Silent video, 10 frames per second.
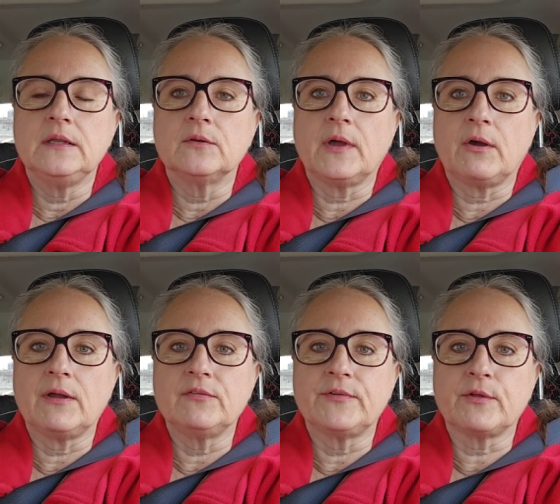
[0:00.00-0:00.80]
you know, how
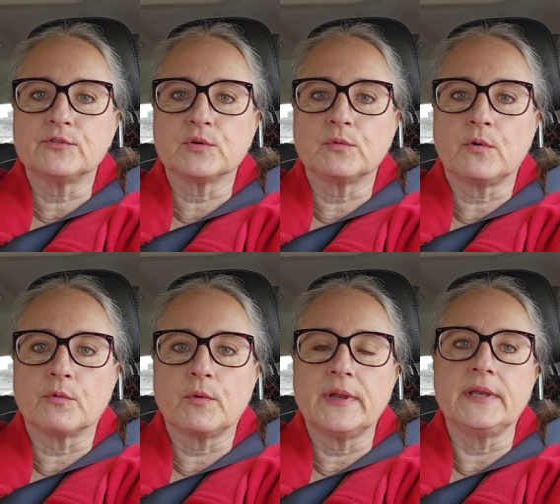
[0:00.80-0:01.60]
I felt or,
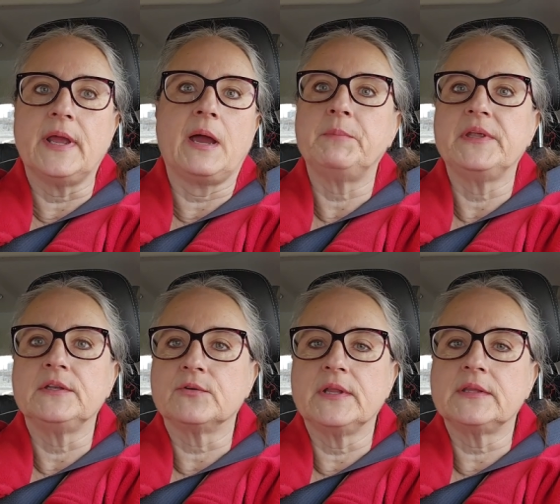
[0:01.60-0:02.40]
or what had
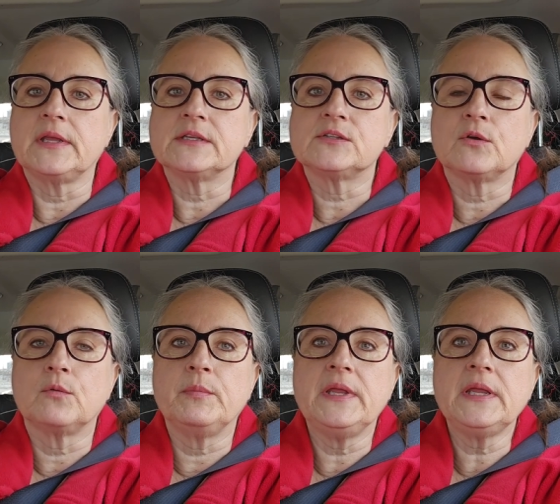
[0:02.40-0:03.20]
happened or anything.
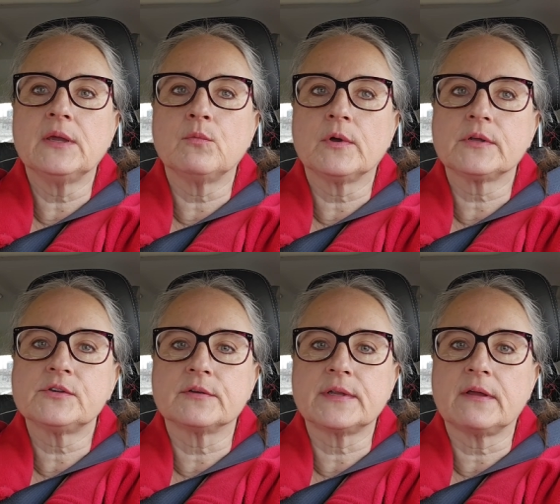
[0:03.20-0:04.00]
So being at work
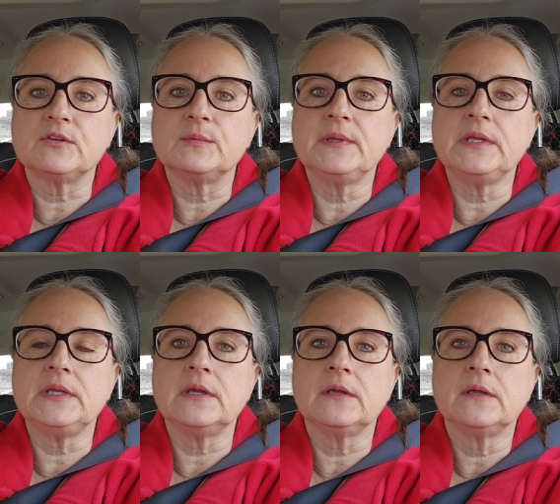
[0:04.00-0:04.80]
turned out to
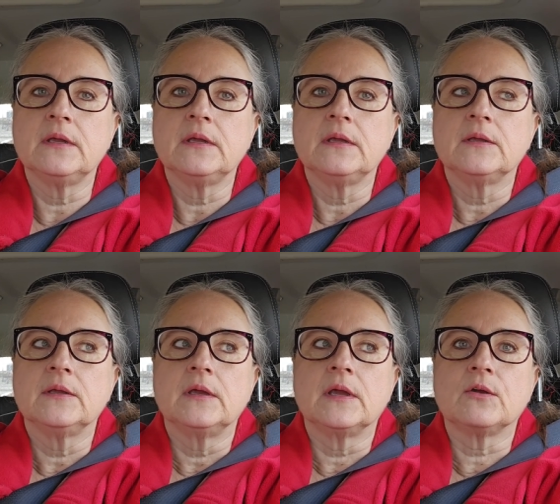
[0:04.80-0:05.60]
be
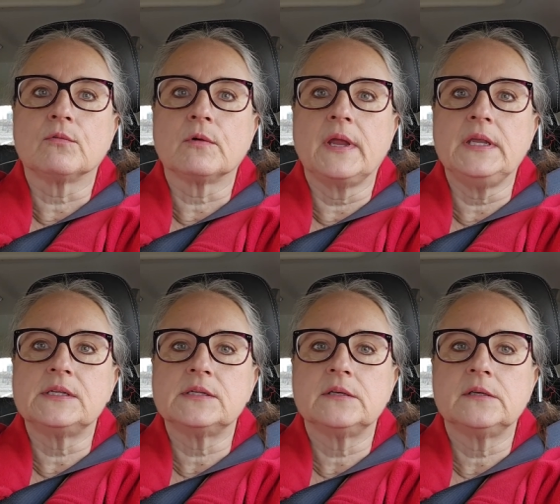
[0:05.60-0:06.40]
a
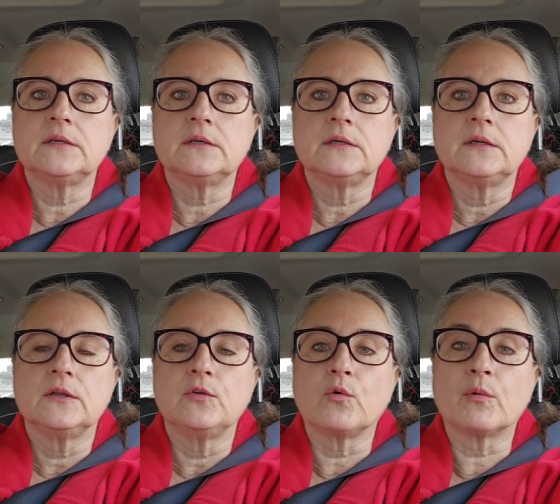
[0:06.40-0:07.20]
great
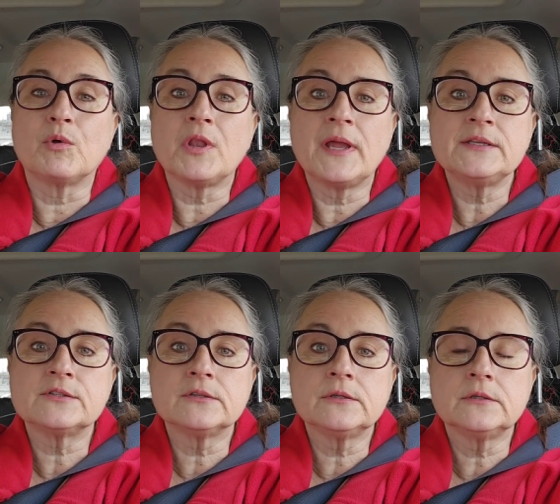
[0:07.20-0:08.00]

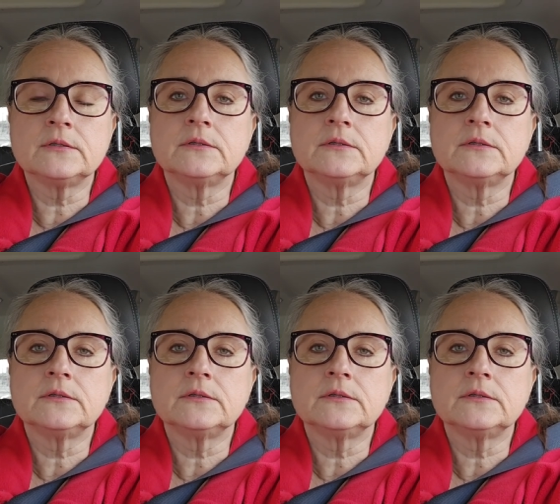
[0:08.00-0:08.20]
normalizer